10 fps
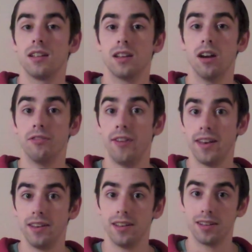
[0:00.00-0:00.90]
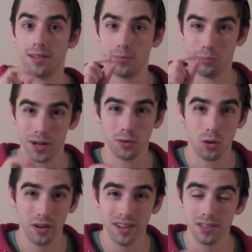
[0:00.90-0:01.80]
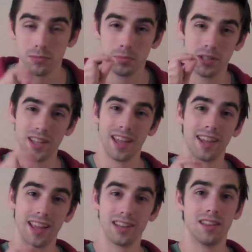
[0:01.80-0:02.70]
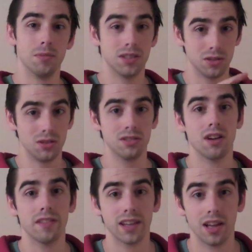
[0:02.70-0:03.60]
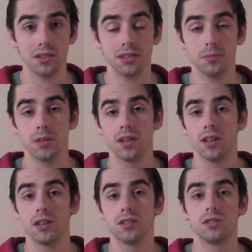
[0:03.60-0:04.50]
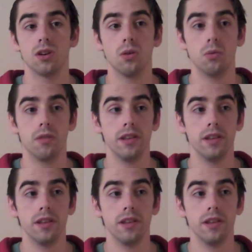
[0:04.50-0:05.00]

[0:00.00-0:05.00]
offending microorganisms, but you can't get to them until you dissolve that calcium. So the